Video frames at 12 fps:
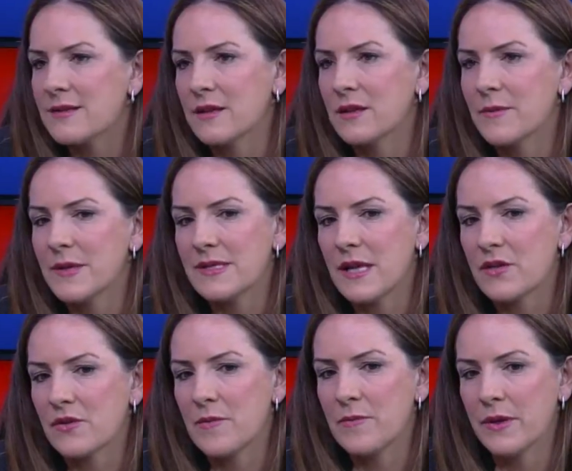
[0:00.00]
a little bit of
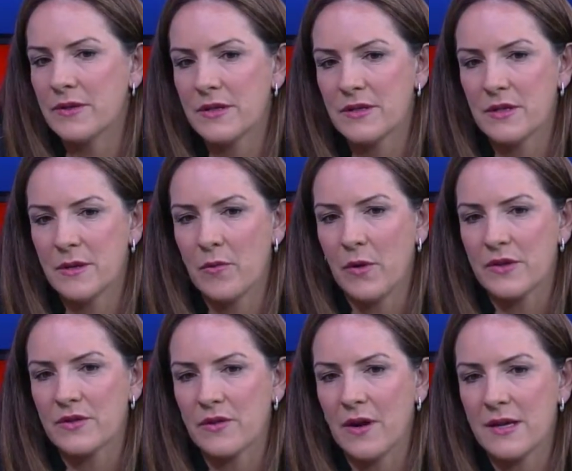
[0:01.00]
sunscreen built into the
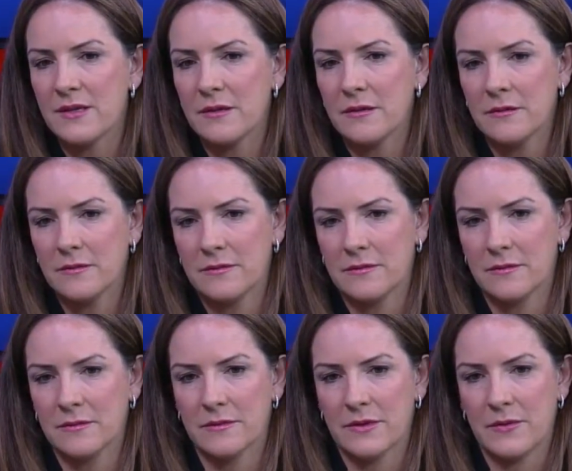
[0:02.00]
moisturizer.
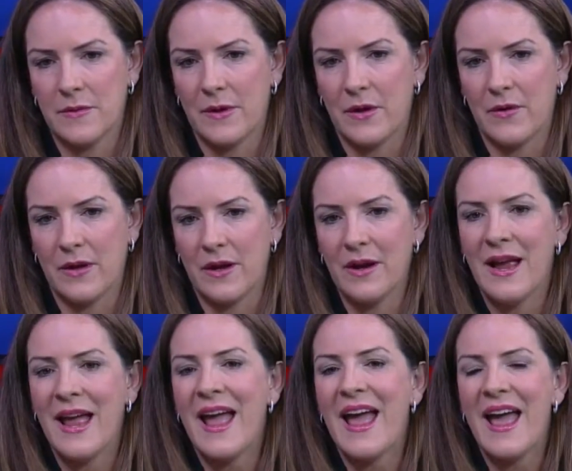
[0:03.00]
Which way am I going here?
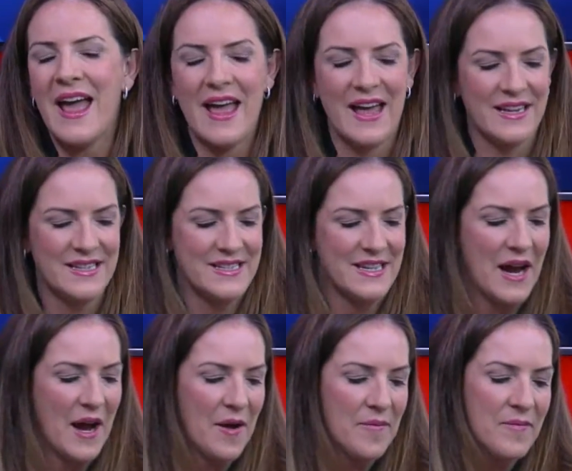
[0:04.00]

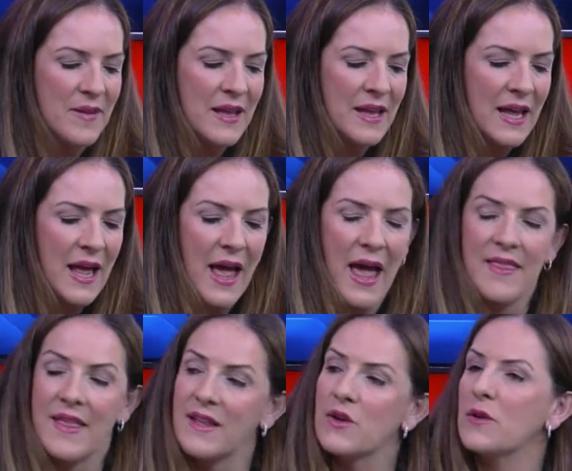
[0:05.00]
Mm-hmm.
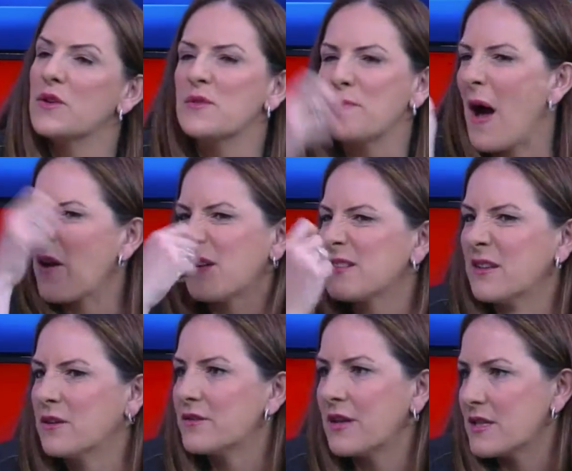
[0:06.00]
And then you can use powder as a
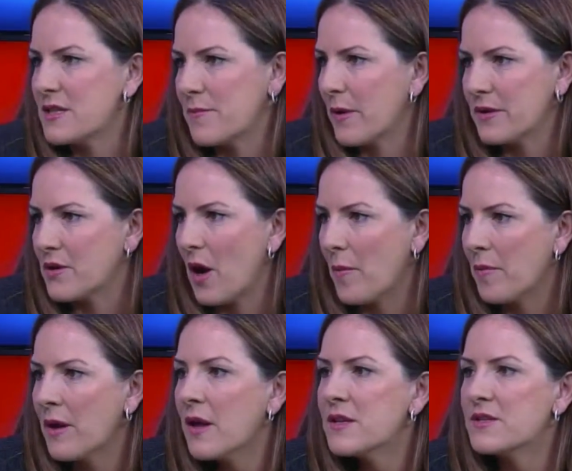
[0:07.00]
little touch-up on top.
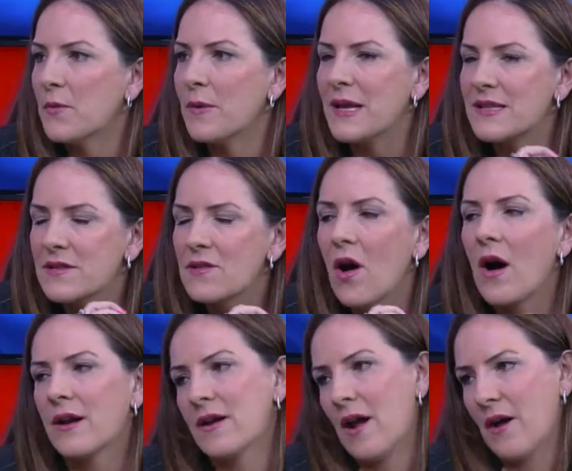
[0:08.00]
So, but it's not
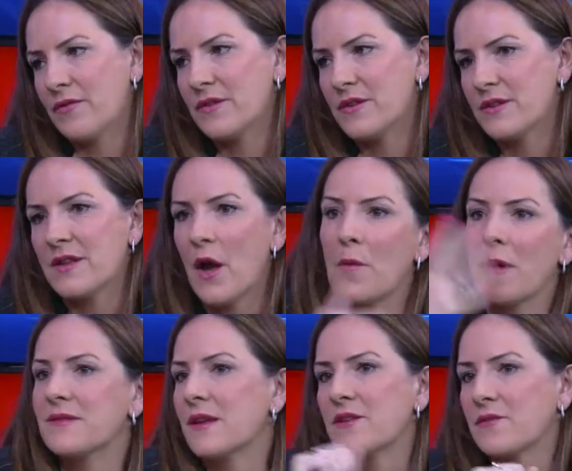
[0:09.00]
enough to just say, oh,
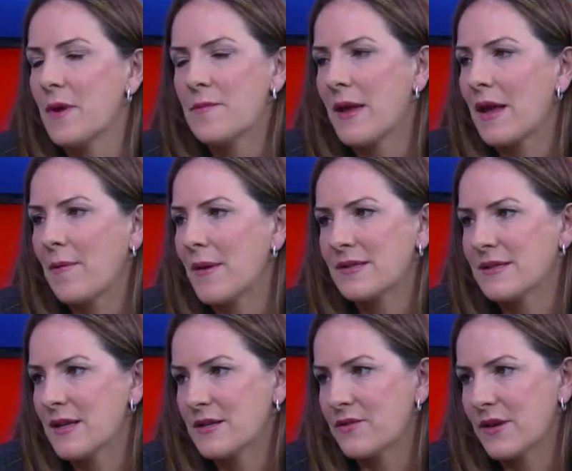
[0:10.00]
my makeup has
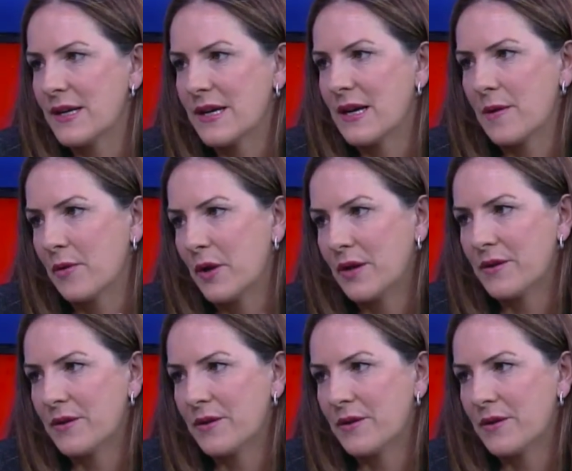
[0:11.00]
sunscreen in it, I'm good.